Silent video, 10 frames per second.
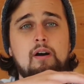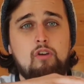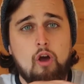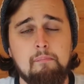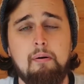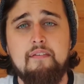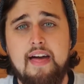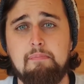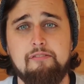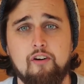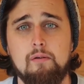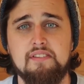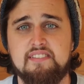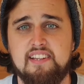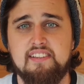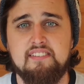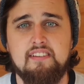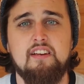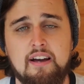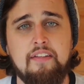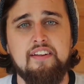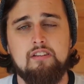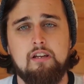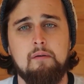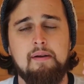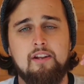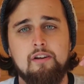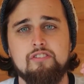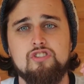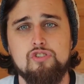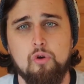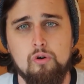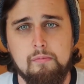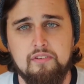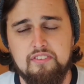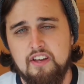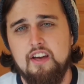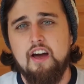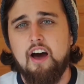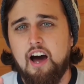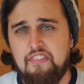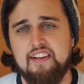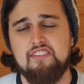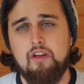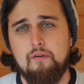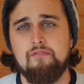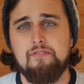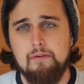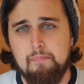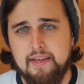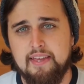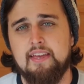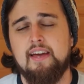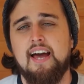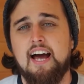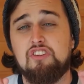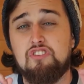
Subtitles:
Going by their performances, I think it's going to be another storming. I think it's going to be a